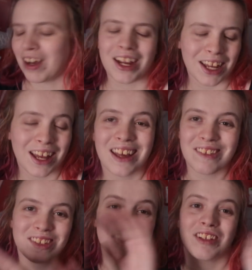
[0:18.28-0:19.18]
Right, hey,
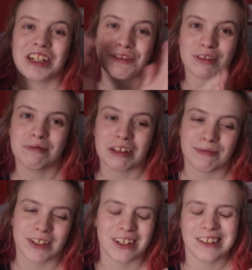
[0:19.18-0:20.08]
what's up you guys, welcome back to
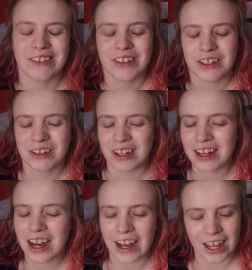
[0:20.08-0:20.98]
my channel. If you're new here,
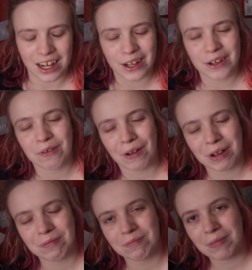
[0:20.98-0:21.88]
hi, hello,
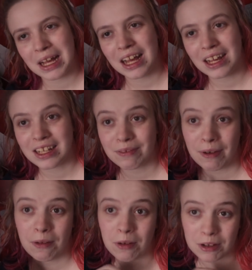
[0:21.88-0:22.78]
welcome back,
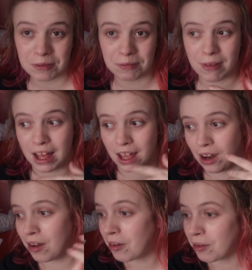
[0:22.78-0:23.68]
welcome,
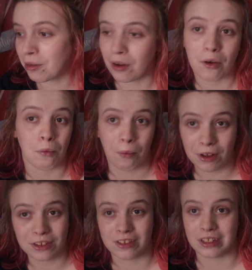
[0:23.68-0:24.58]
hello, what's